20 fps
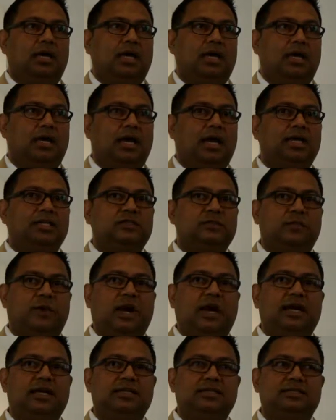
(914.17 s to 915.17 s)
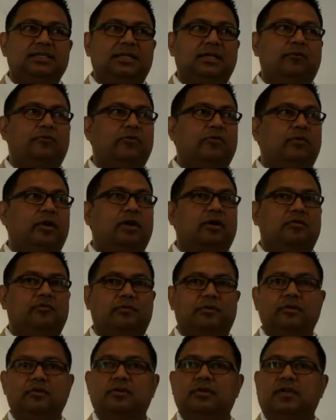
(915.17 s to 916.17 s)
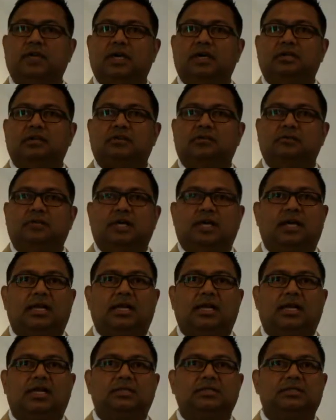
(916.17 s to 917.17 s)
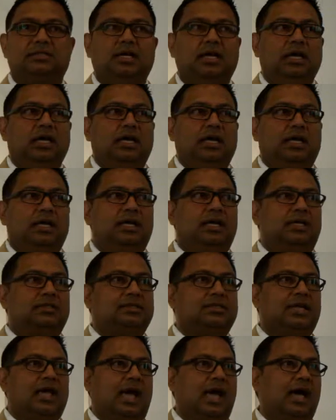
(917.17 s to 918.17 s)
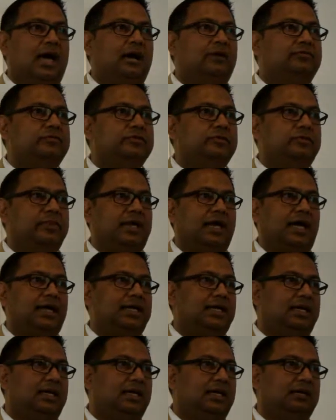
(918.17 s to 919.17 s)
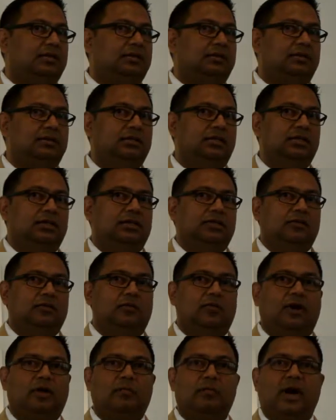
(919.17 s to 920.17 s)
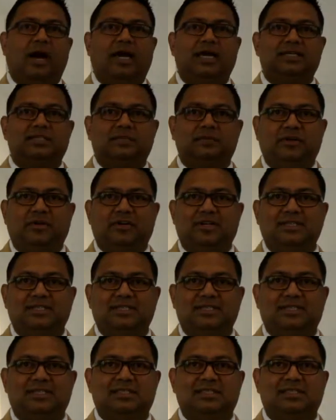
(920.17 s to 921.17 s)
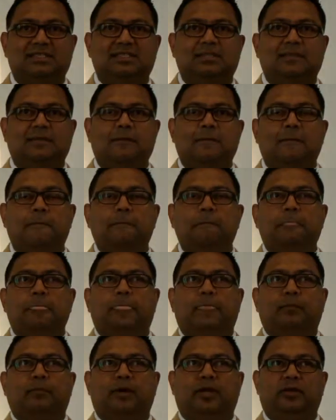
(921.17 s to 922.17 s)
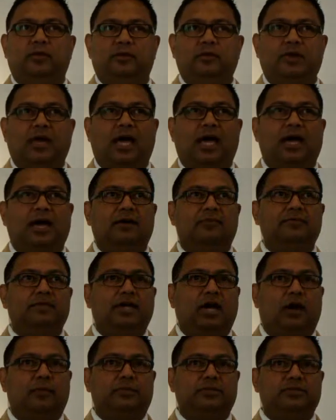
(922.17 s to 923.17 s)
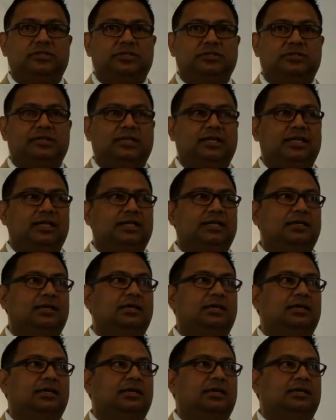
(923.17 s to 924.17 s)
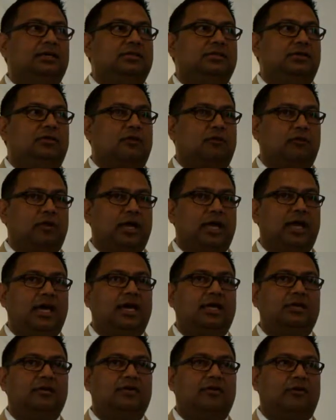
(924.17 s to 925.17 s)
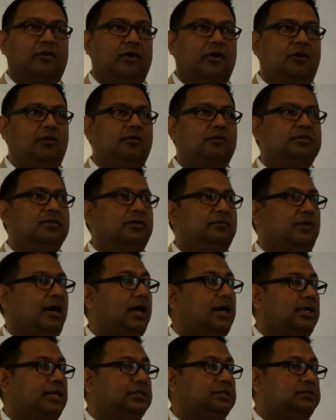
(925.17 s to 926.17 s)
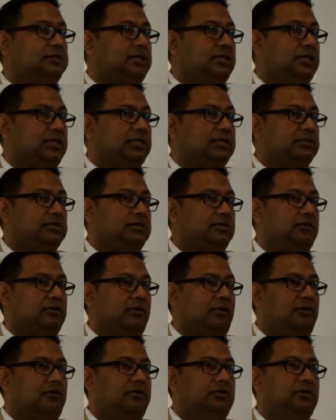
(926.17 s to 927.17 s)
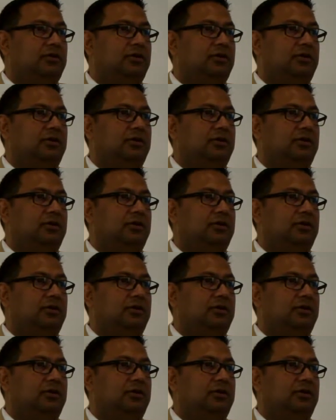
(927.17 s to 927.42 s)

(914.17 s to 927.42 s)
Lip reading: And I inspire each and every one of you to think through that lens. It doesn't have to be identical to what my experience is, but you have the opportunity to create your own divine experience, your own